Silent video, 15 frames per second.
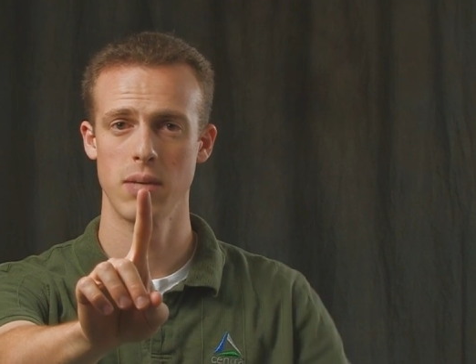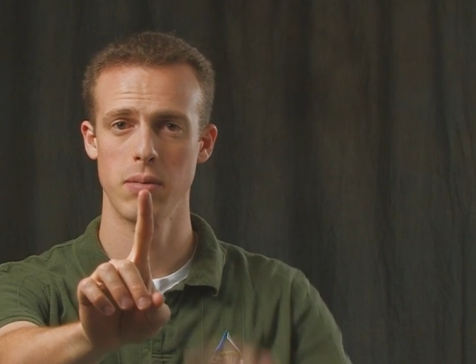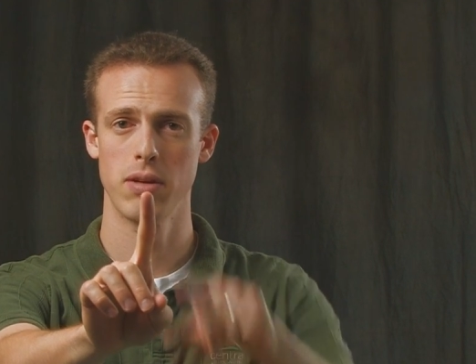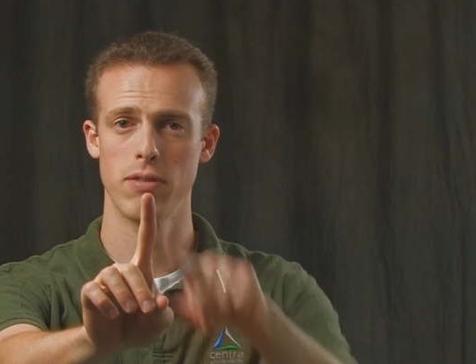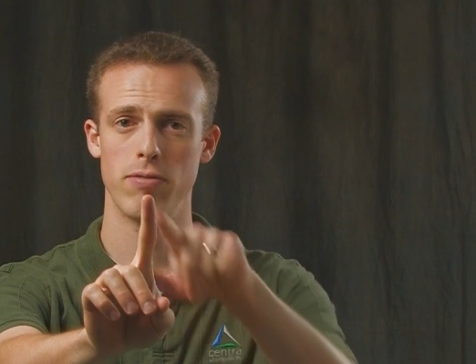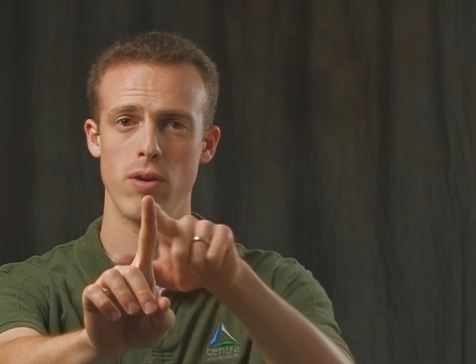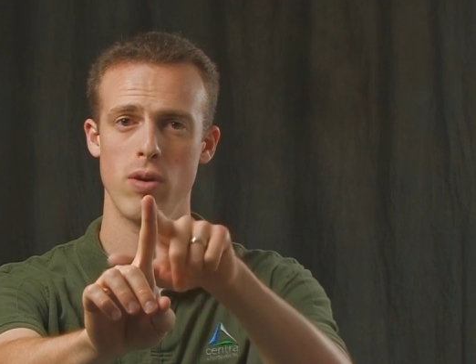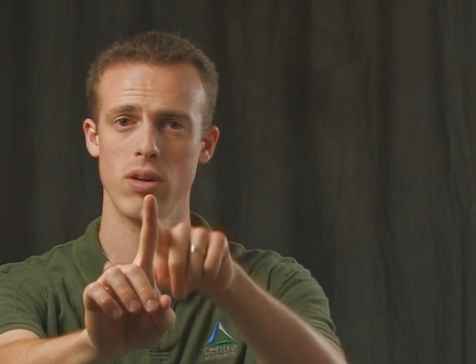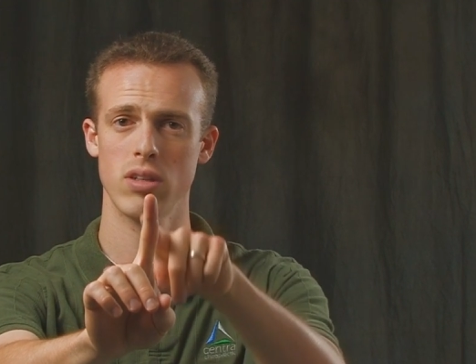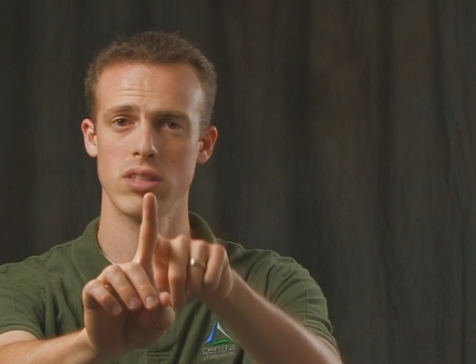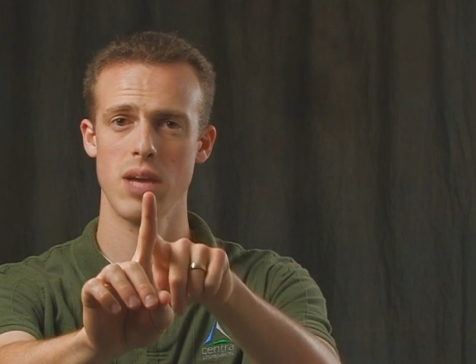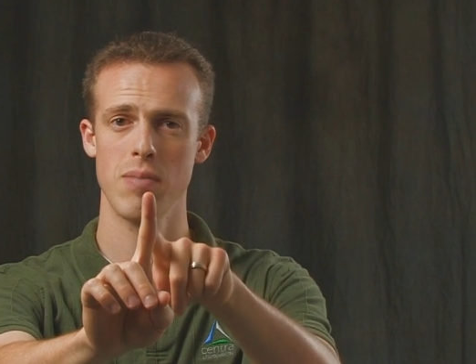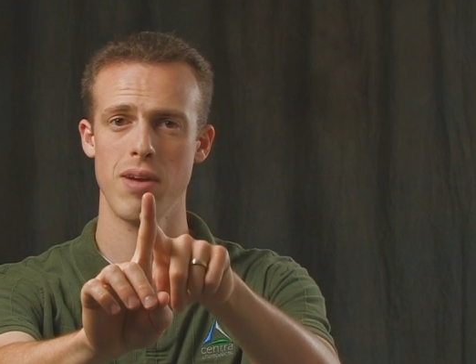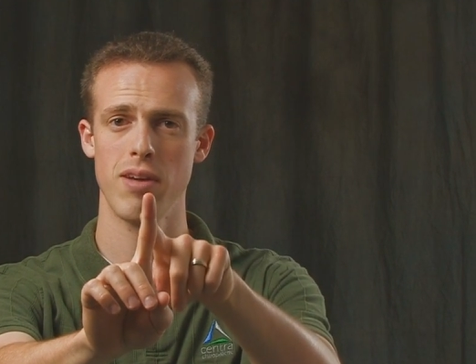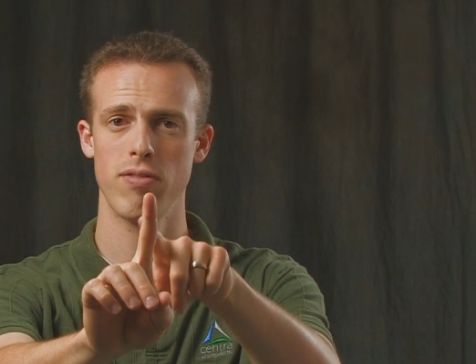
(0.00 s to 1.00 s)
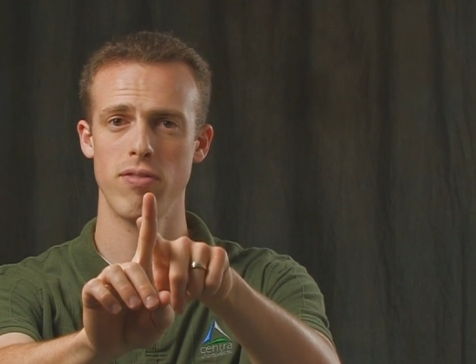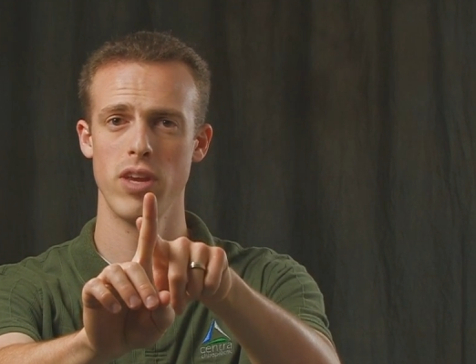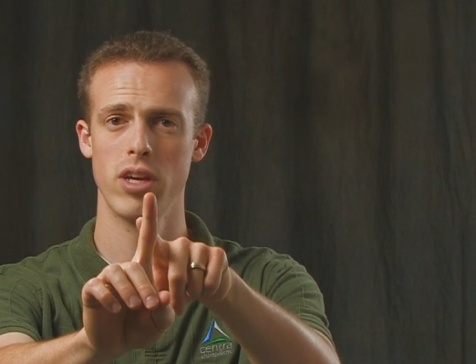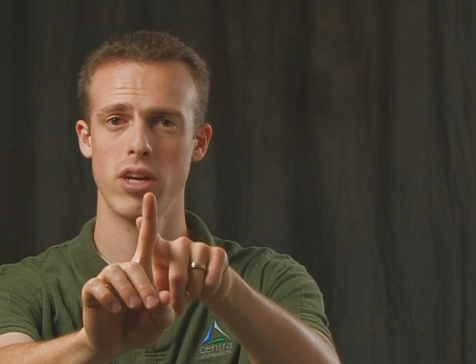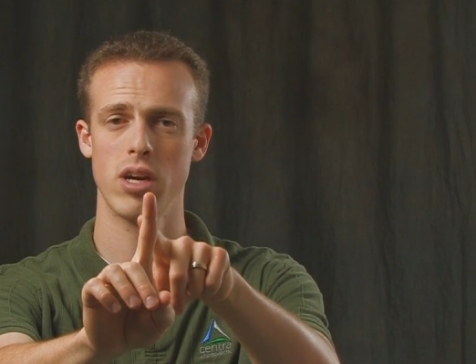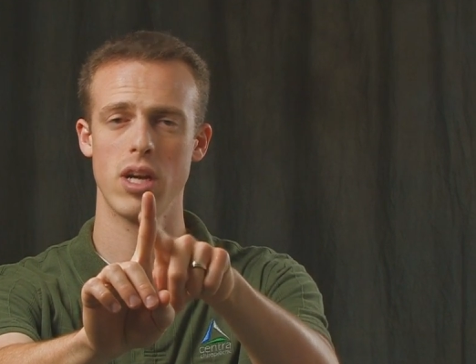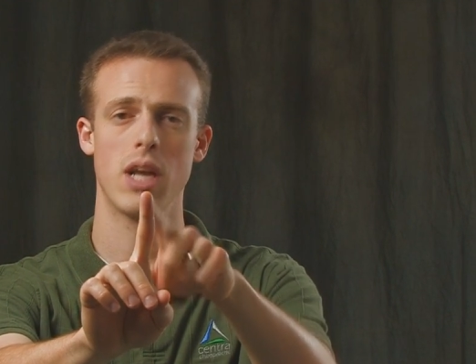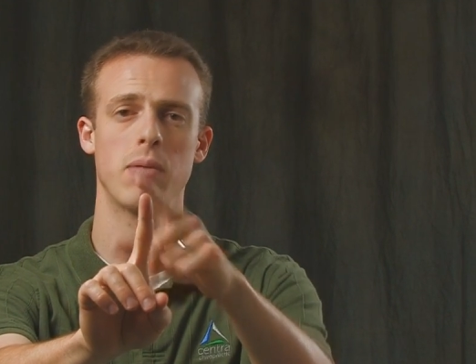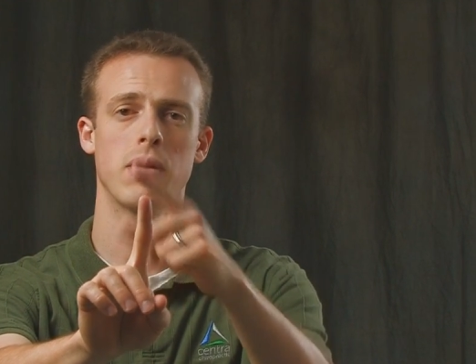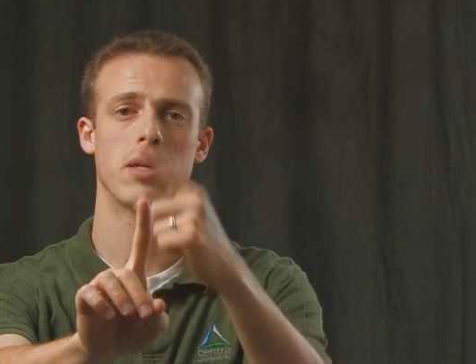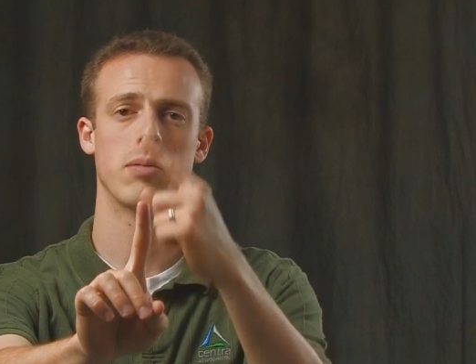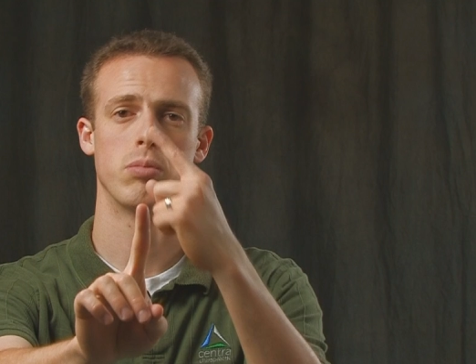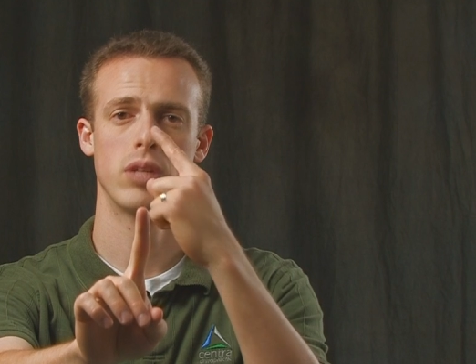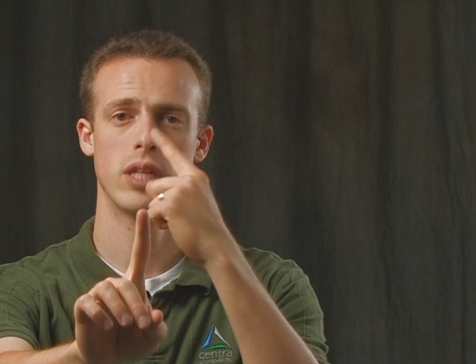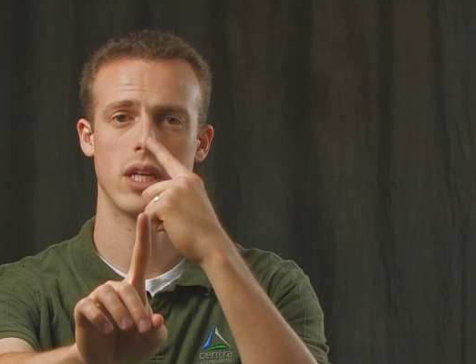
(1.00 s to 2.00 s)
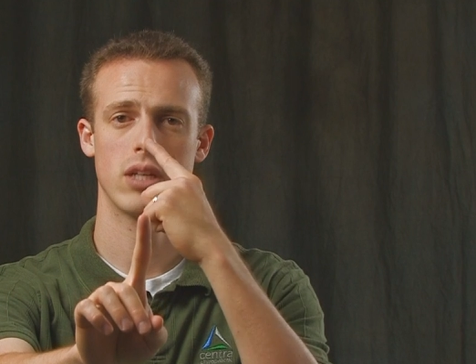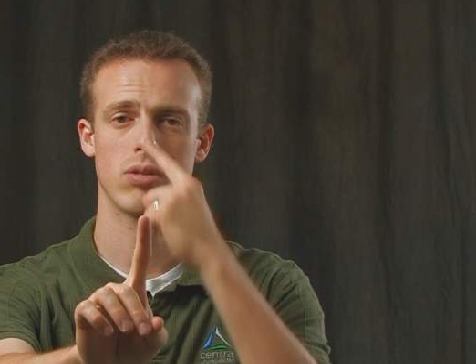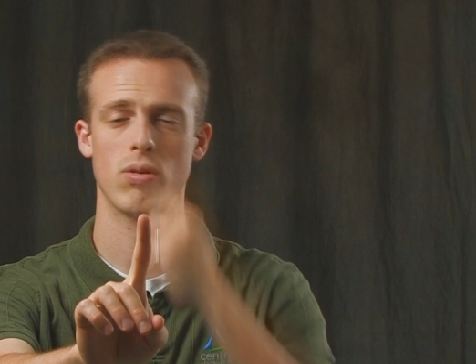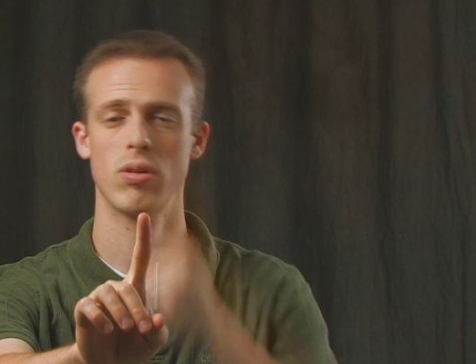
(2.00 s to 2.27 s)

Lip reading: I'm going to focus on my finger and I'm going to bring it